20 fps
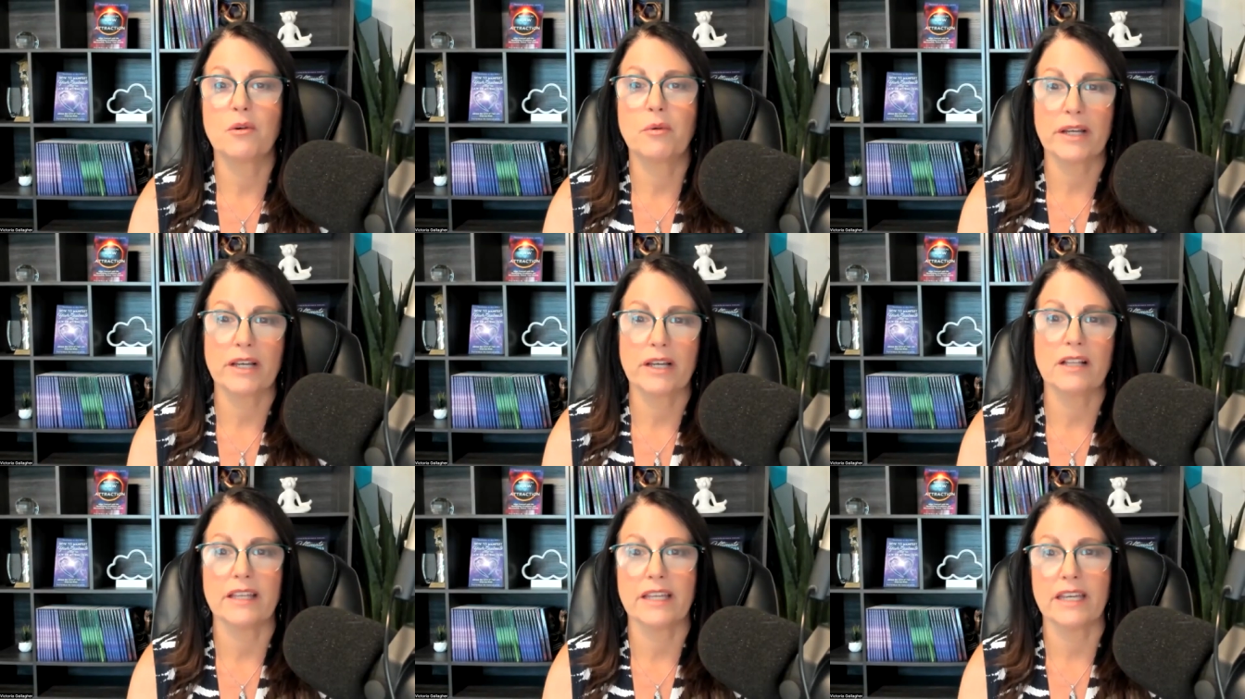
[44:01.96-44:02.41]

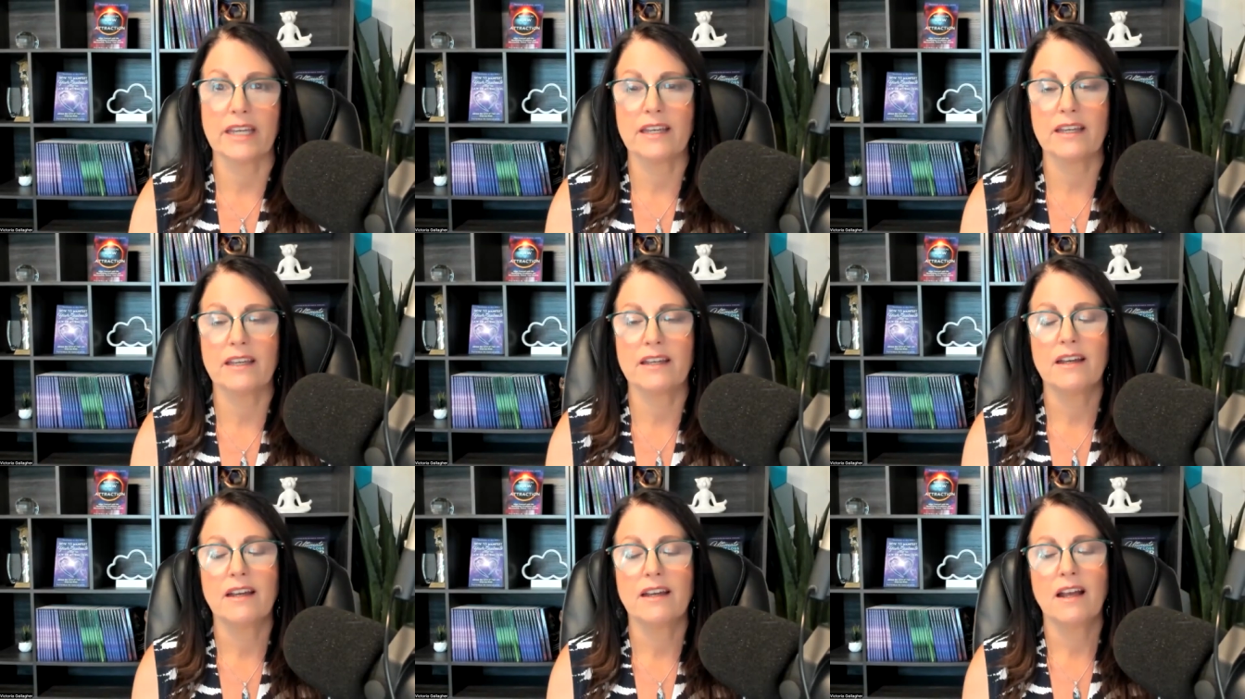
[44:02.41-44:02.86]

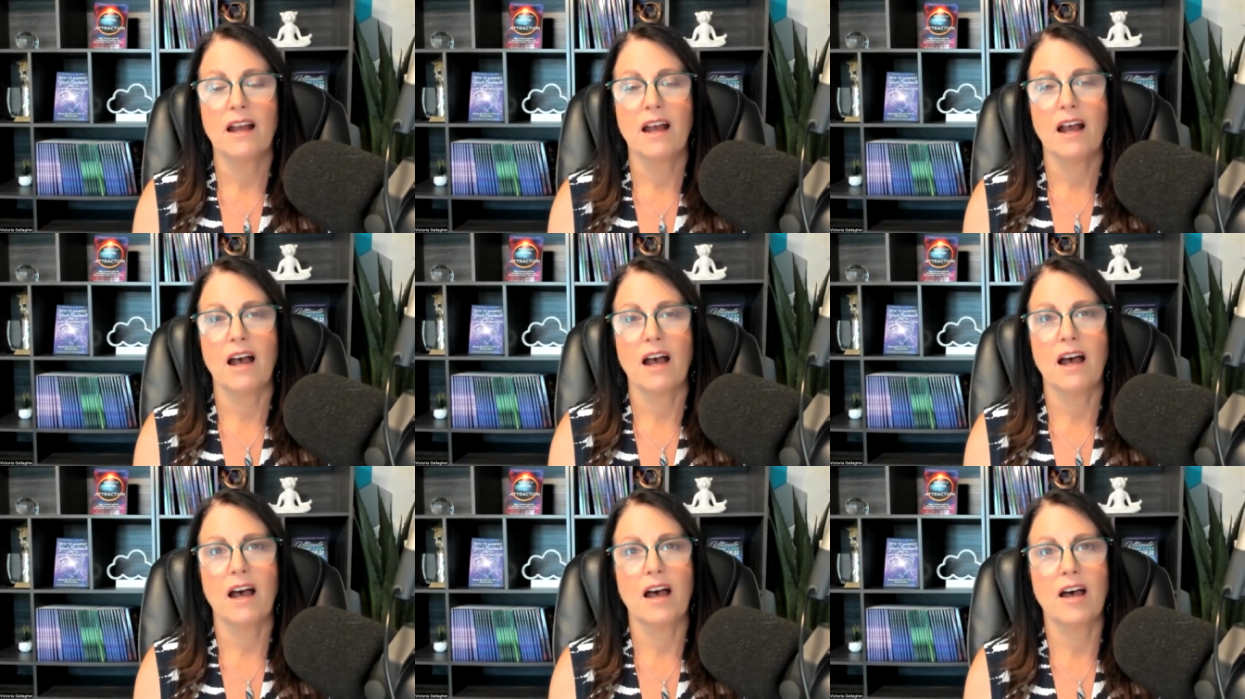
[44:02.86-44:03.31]
quickly
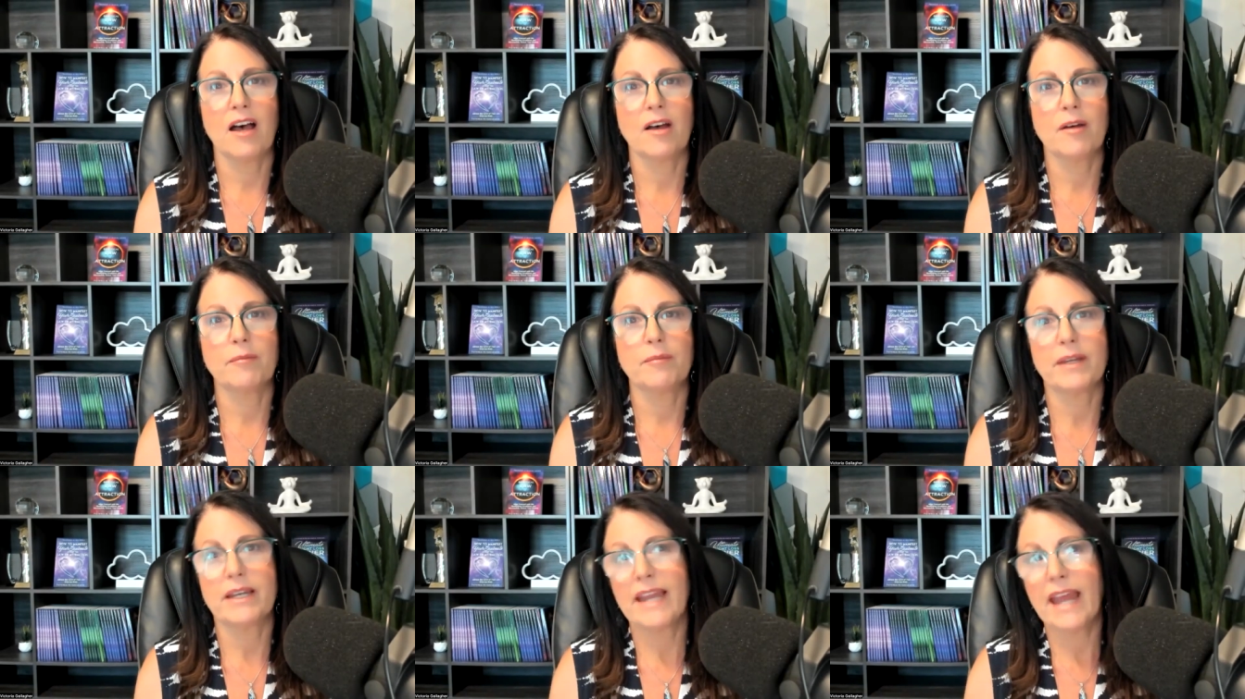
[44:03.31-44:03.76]

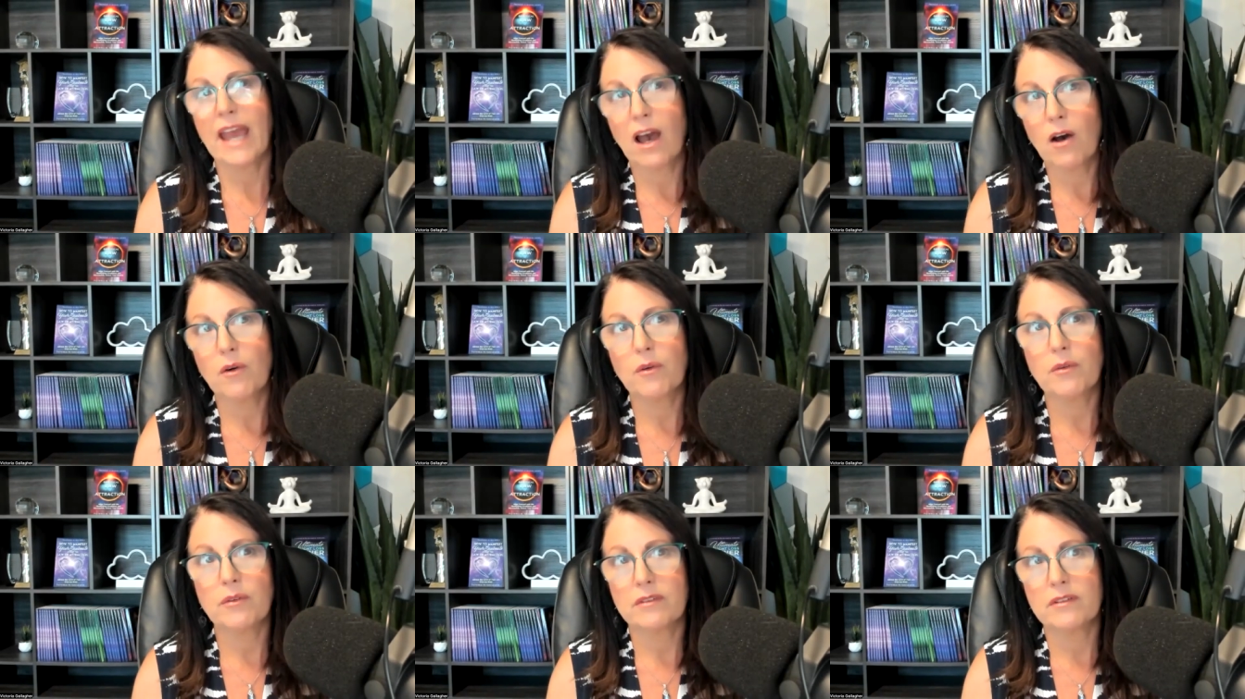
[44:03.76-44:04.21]
um
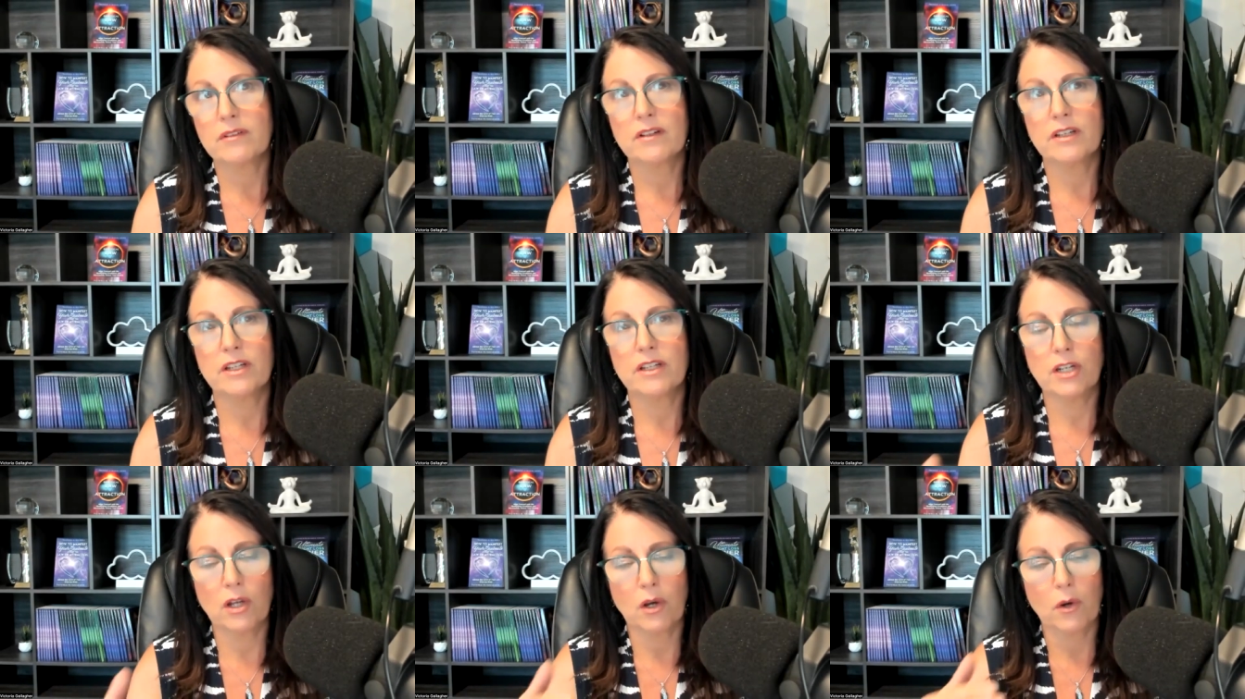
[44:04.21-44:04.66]
now
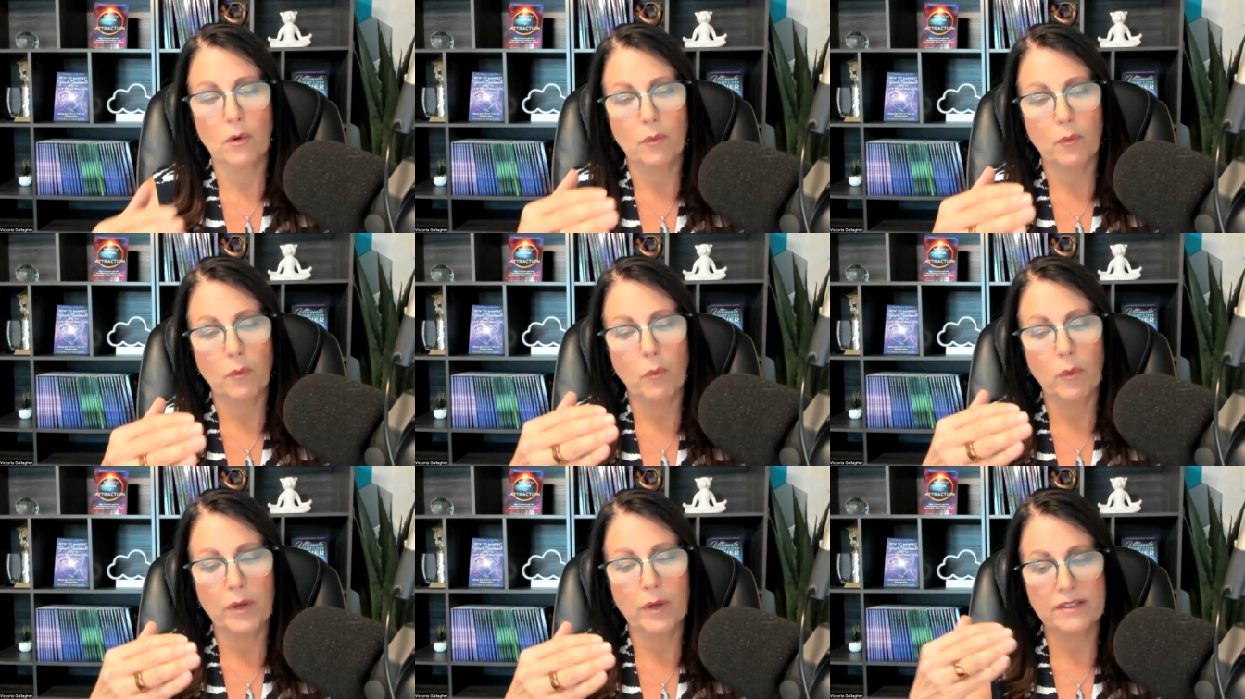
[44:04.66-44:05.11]
you know
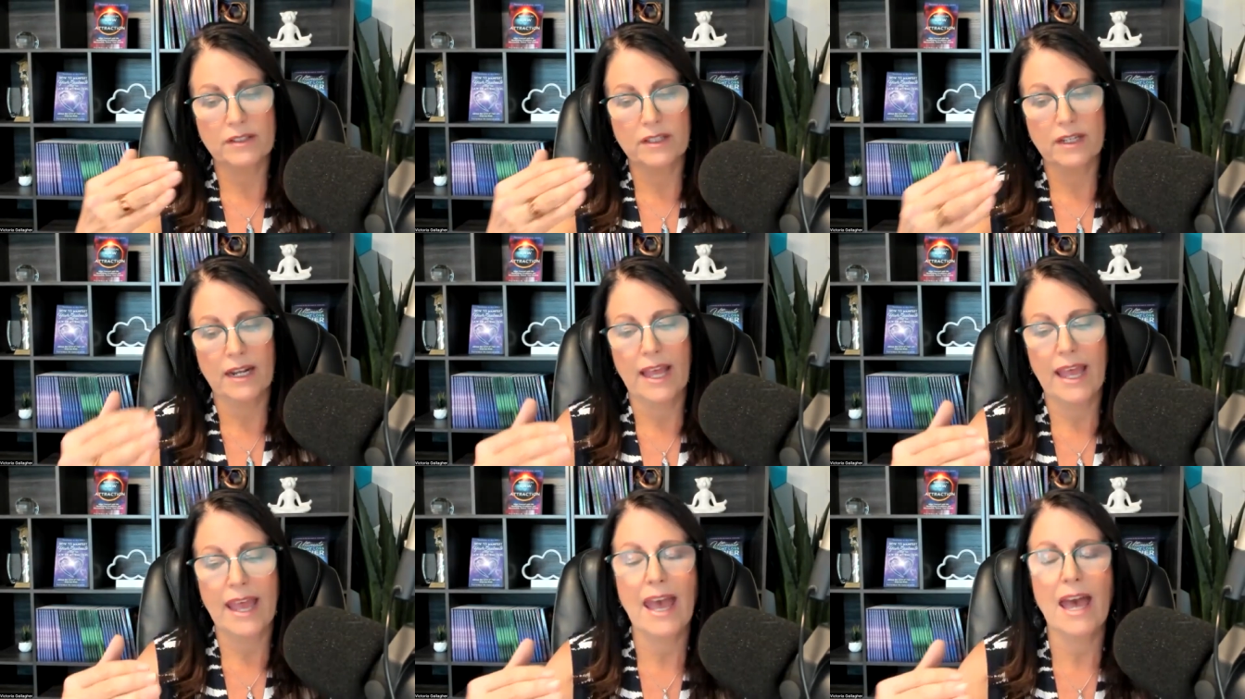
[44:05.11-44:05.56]
what's going
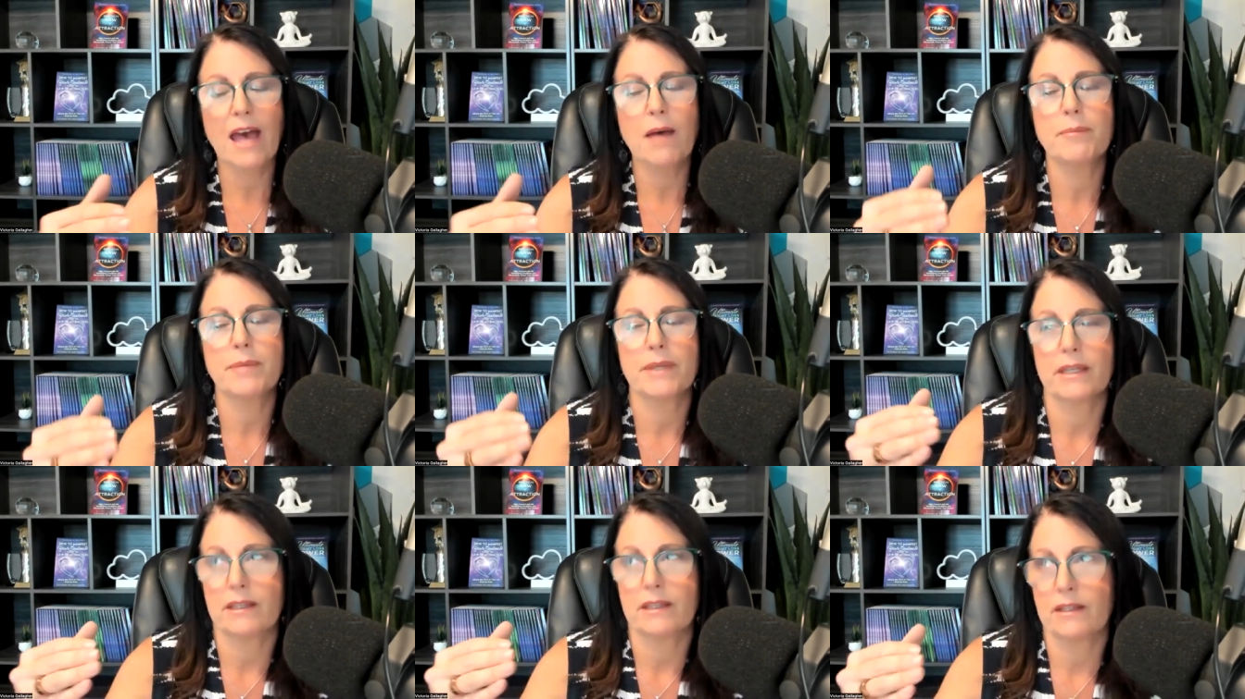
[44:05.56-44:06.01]
to
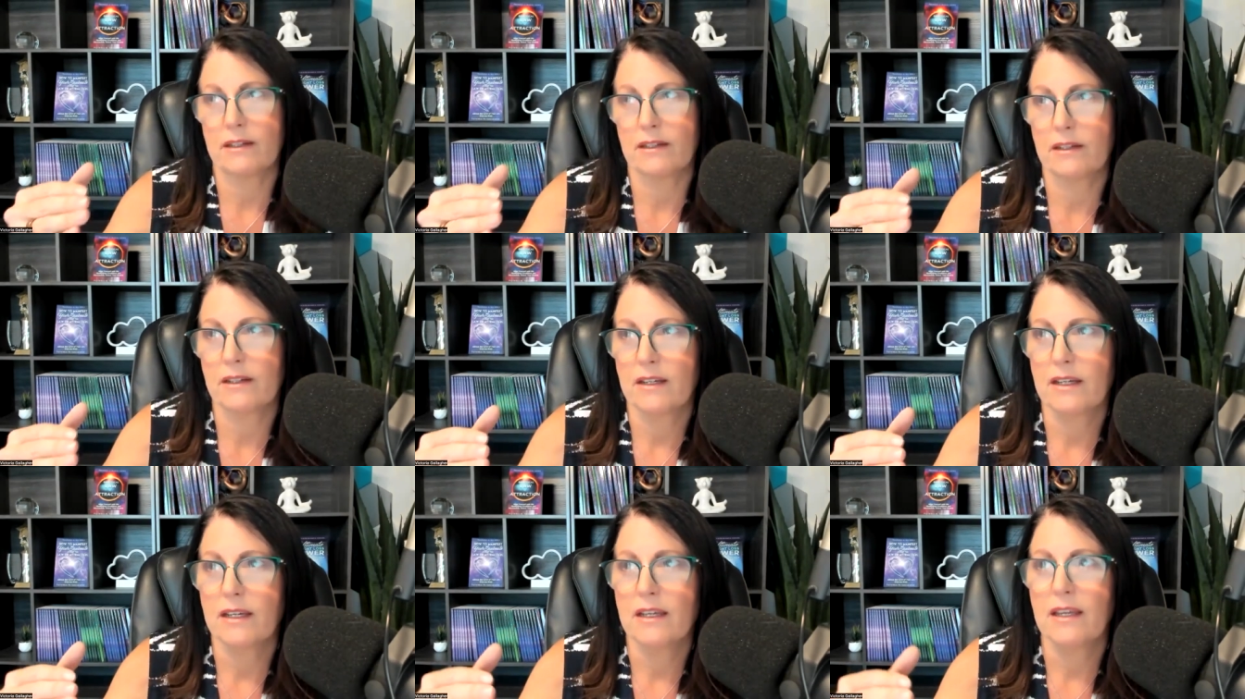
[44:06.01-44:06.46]
happen